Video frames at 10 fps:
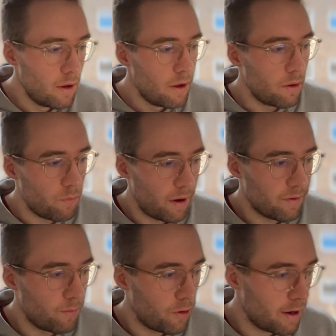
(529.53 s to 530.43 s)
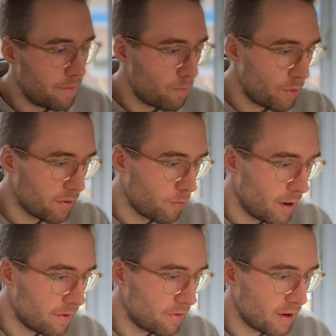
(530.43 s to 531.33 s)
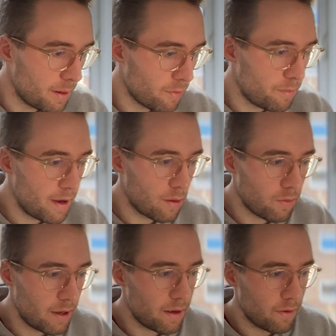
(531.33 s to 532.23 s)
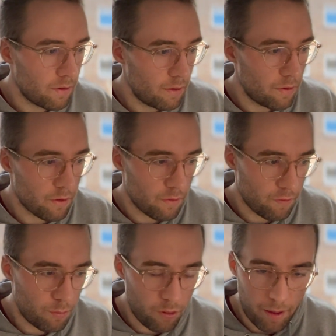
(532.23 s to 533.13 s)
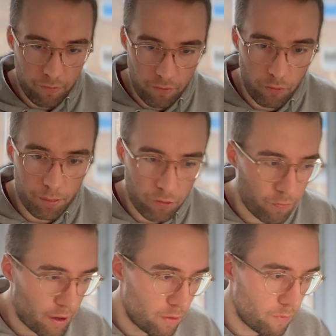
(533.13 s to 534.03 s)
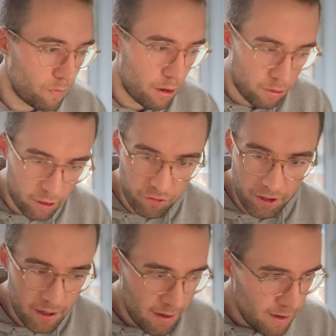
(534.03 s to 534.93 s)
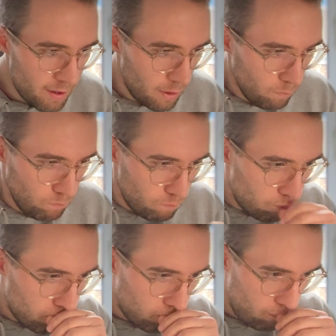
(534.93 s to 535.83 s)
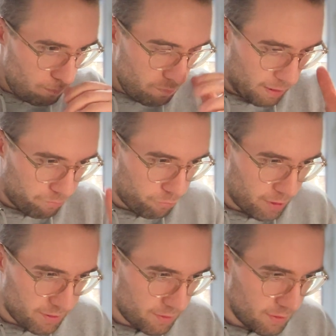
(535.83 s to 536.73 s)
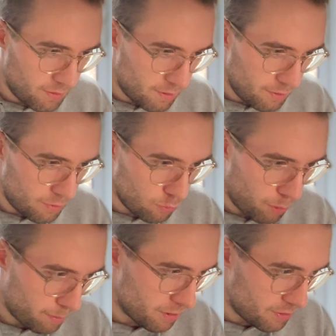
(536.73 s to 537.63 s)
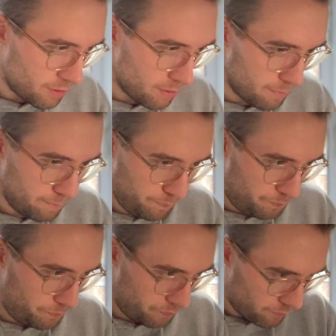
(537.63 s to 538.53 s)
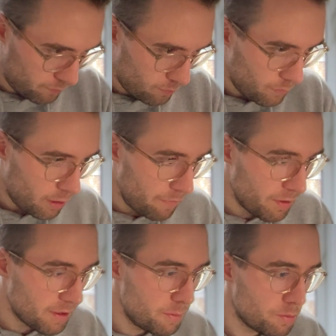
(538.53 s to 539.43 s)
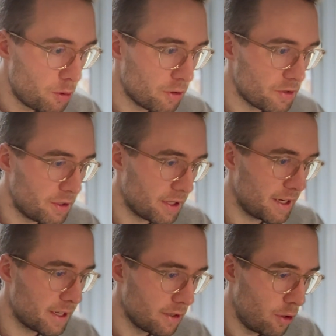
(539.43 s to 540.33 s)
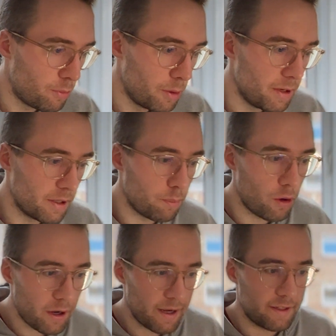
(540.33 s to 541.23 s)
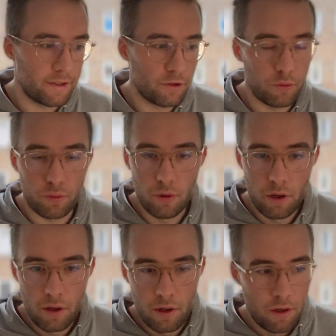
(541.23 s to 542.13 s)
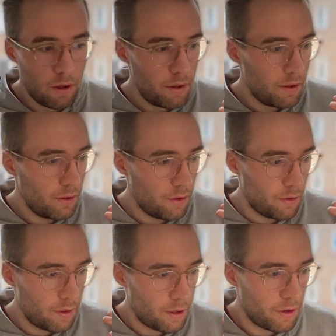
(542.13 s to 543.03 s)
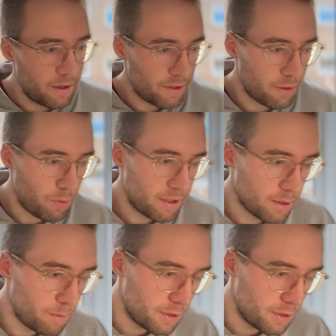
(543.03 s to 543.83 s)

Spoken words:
ransomware. Ransomware is a type of malware from cryptovirology that threatens to publish the victim's personal data or permanently block access to it unless a ransom is